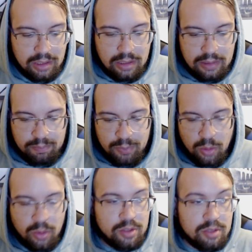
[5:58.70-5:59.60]
the
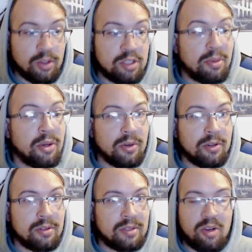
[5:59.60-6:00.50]
orders of what's pre-ordered.
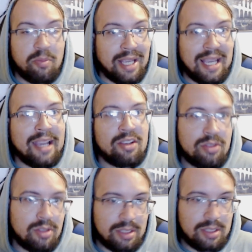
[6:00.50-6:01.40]
They don't make
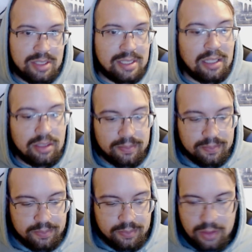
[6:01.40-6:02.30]
extras and just sell them.
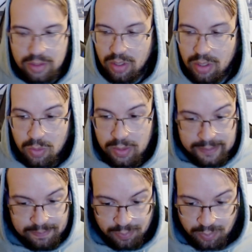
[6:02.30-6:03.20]
So
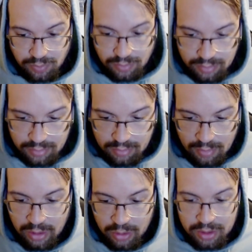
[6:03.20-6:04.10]

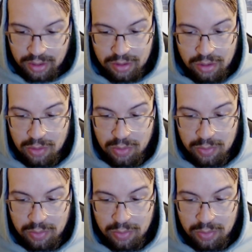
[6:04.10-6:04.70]
those are the two.